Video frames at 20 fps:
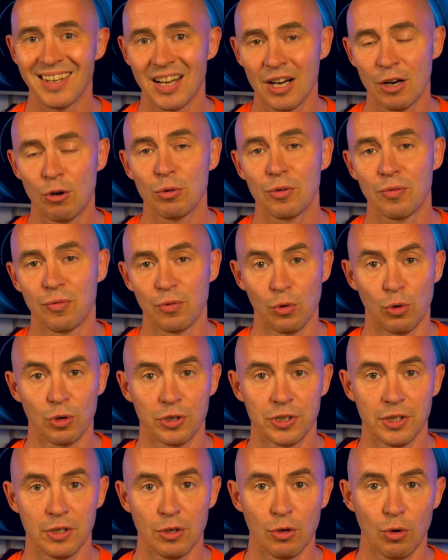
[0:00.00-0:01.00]
around
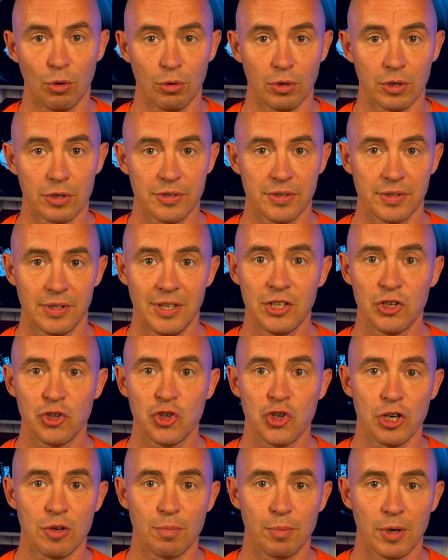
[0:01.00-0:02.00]
$40, it's
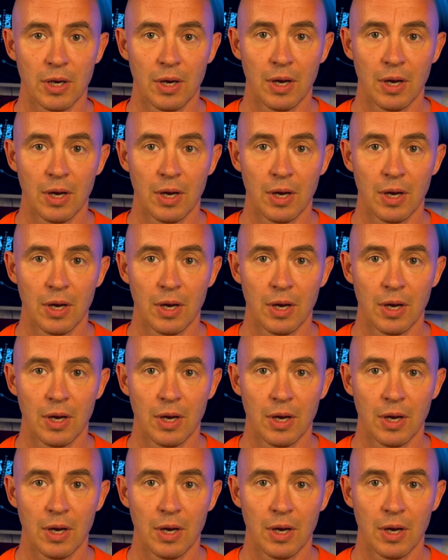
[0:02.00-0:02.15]
cheap,